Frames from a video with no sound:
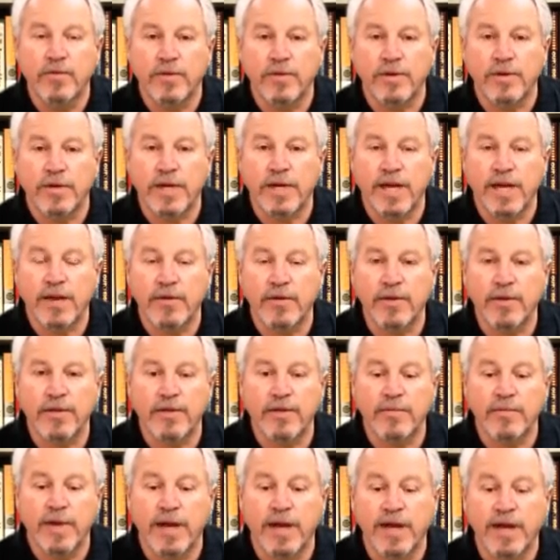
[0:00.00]
will carry
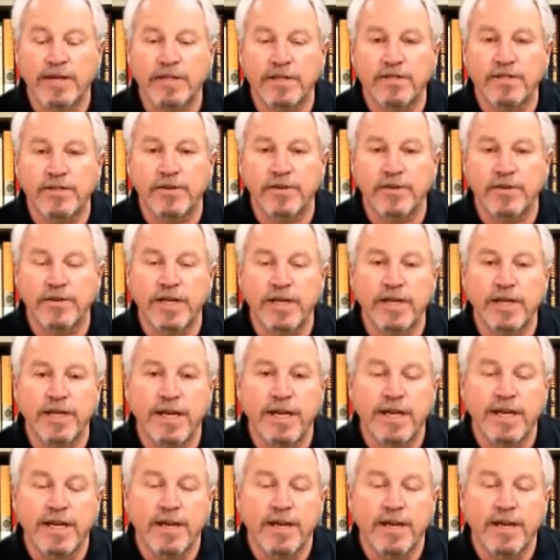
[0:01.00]
them on a journey,